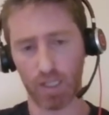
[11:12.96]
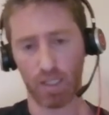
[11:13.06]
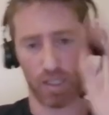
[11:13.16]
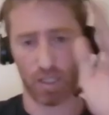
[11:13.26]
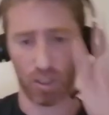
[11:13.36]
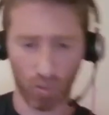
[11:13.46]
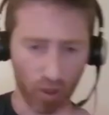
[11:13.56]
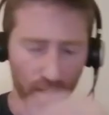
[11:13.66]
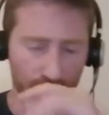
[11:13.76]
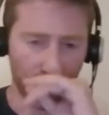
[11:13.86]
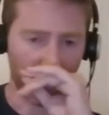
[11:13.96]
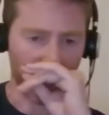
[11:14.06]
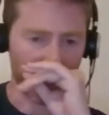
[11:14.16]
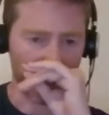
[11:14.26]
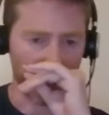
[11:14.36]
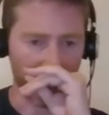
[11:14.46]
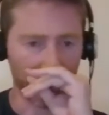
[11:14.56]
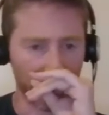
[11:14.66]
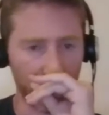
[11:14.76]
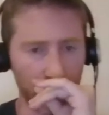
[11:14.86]
So we're going to see it pass in a
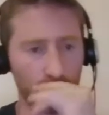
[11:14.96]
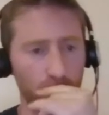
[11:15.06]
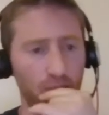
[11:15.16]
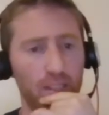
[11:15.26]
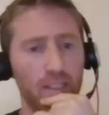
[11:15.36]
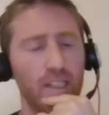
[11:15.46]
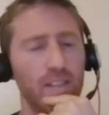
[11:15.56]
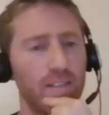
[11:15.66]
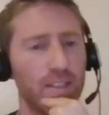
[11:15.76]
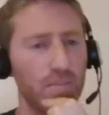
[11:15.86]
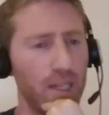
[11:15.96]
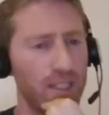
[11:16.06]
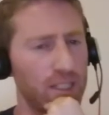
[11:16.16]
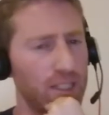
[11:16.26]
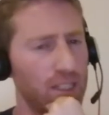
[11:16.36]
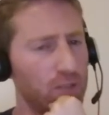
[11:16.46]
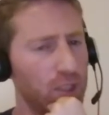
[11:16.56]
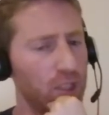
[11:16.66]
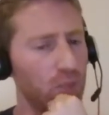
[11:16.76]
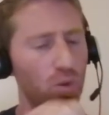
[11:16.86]
second, great. But if it's passing and
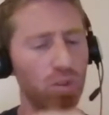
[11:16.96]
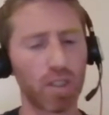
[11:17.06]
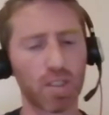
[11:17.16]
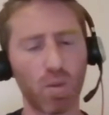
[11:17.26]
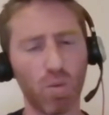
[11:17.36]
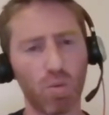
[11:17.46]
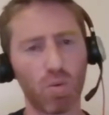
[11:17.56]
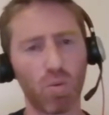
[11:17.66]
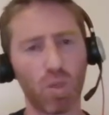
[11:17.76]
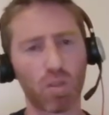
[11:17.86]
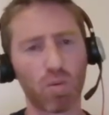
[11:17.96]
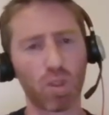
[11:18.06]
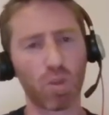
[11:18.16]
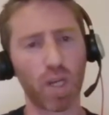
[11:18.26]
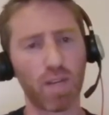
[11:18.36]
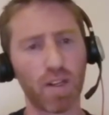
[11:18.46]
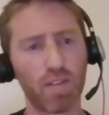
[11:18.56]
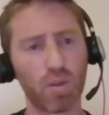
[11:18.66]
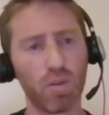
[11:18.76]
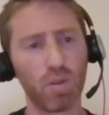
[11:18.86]
everything is working, so what do we have
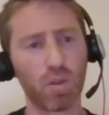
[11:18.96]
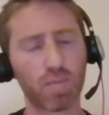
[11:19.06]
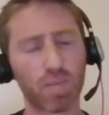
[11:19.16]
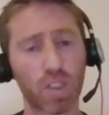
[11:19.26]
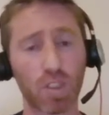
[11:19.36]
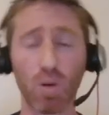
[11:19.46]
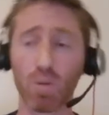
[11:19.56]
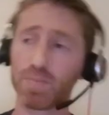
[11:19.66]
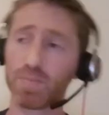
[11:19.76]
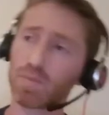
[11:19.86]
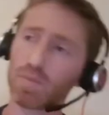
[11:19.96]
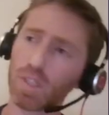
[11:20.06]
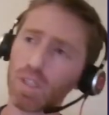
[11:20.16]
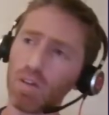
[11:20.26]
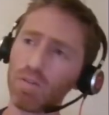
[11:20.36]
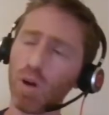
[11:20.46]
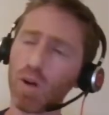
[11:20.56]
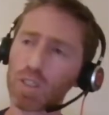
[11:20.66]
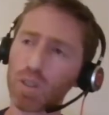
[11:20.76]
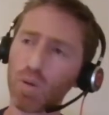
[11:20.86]
left to do? So for
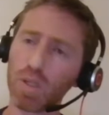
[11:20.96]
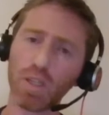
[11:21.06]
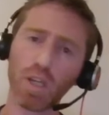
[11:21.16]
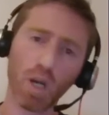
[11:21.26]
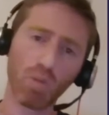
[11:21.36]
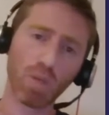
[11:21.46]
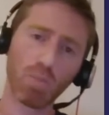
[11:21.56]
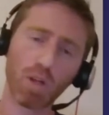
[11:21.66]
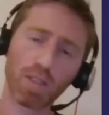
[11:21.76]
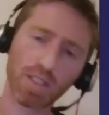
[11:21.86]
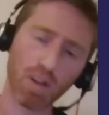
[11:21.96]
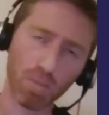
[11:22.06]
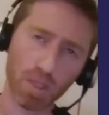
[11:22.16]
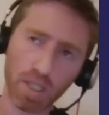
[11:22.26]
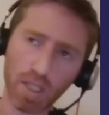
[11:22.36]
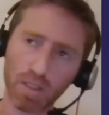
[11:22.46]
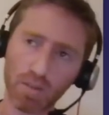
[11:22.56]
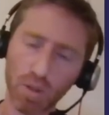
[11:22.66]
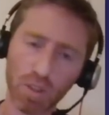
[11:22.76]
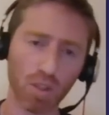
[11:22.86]
our story, we bought this company, Gilded
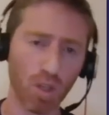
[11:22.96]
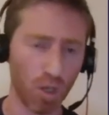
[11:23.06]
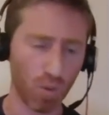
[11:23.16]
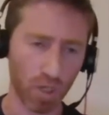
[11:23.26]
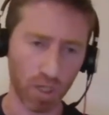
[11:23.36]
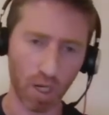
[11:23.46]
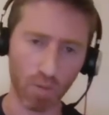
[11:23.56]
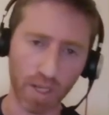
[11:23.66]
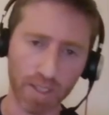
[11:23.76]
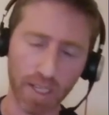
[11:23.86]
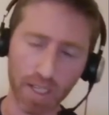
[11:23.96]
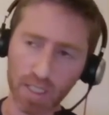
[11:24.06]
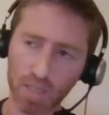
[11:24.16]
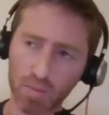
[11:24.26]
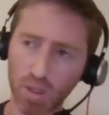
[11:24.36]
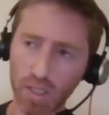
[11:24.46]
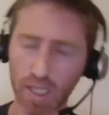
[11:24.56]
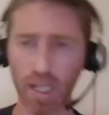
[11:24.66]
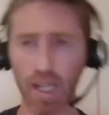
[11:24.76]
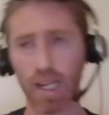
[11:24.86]
Rose. We are now maintaining this
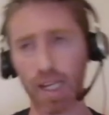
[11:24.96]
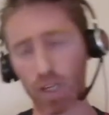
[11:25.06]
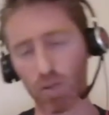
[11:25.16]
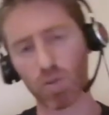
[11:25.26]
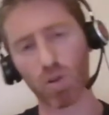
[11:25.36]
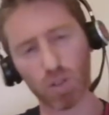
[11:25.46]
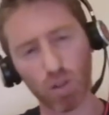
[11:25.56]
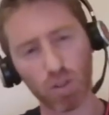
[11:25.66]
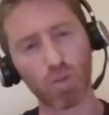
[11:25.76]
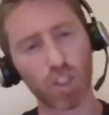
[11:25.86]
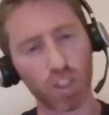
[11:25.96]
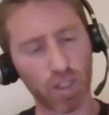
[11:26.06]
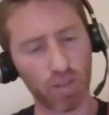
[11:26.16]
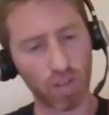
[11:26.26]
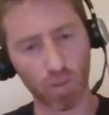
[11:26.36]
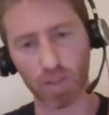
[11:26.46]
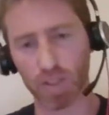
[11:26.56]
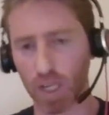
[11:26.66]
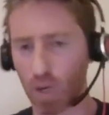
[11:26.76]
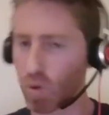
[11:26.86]
product. And of course, all the original developers
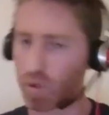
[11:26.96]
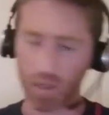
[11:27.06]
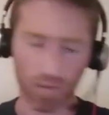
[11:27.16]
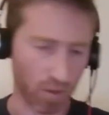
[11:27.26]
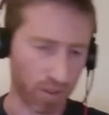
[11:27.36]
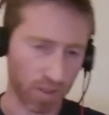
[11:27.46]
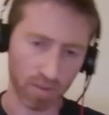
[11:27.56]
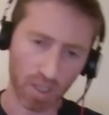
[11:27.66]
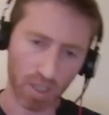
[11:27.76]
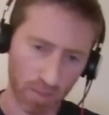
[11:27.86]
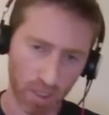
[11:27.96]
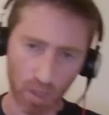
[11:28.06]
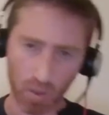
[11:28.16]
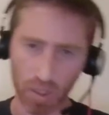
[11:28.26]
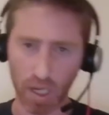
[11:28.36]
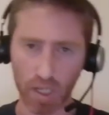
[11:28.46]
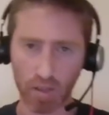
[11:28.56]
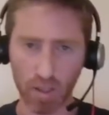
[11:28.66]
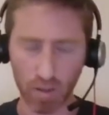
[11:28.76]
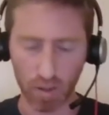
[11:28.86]
are now working for a different company with
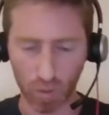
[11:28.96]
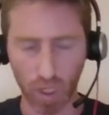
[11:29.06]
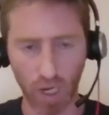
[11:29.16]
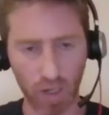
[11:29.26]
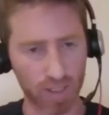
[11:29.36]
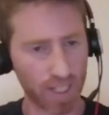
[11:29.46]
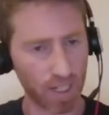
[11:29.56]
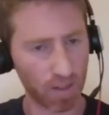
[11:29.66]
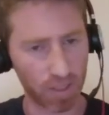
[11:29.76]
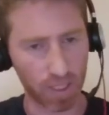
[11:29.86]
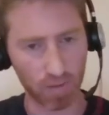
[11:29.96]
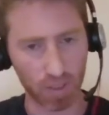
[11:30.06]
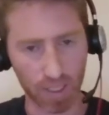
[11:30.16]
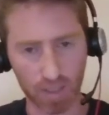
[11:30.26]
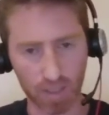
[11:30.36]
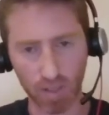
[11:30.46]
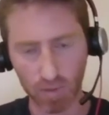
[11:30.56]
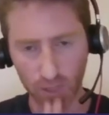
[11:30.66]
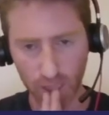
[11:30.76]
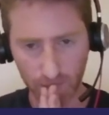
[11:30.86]
higher salary, and everything is great
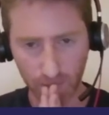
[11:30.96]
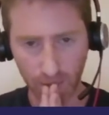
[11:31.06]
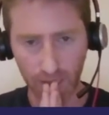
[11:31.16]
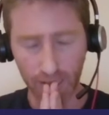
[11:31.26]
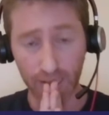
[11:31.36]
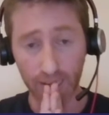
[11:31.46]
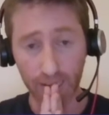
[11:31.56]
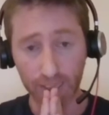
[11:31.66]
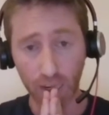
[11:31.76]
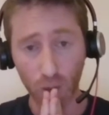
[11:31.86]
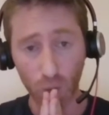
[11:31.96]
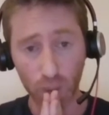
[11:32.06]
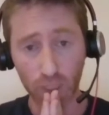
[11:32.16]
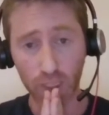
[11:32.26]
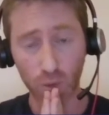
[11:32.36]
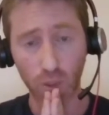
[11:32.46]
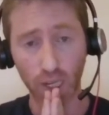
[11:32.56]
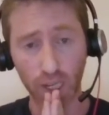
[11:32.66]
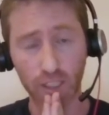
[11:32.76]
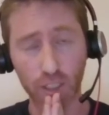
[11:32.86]
for them. And now we need to
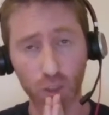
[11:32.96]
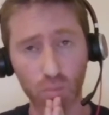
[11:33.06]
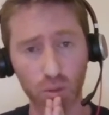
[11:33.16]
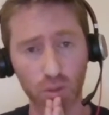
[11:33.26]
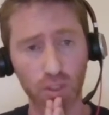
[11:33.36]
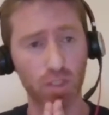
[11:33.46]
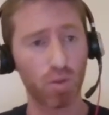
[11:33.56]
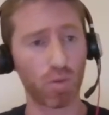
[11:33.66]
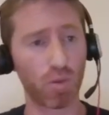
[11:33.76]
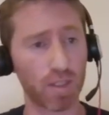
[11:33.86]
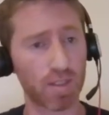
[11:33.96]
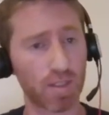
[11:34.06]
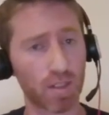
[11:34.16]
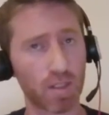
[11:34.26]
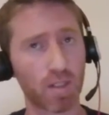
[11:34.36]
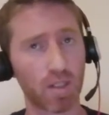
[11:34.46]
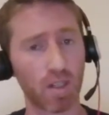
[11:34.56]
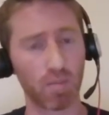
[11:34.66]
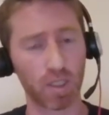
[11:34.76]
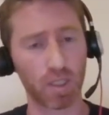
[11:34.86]
add a new product to this
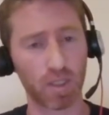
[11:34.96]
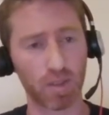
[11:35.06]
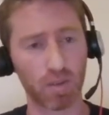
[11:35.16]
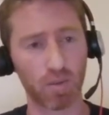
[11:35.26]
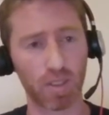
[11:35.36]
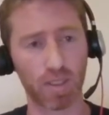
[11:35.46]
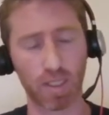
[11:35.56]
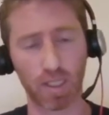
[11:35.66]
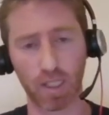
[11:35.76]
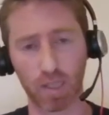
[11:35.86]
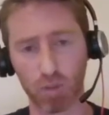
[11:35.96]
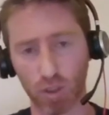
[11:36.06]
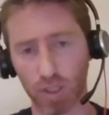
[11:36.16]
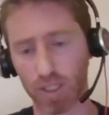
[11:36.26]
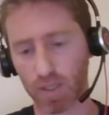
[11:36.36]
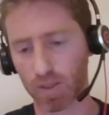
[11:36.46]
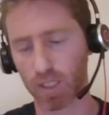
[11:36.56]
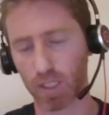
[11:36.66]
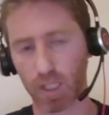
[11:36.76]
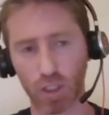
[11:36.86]
company, to this product,
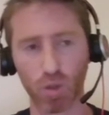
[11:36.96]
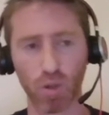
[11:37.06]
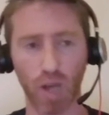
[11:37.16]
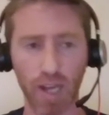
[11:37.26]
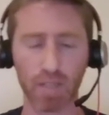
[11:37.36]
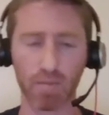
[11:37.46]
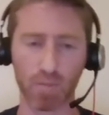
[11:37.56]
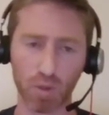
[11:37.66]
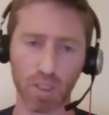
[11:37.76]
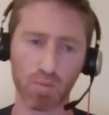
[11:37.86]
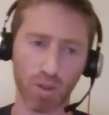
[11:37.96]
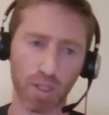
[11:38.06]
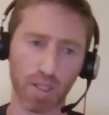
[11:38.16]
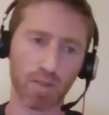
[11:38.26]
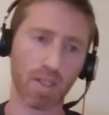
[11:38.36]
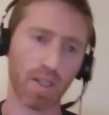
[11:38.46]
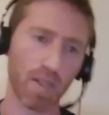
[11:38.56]
okay? A new item to this product, okay?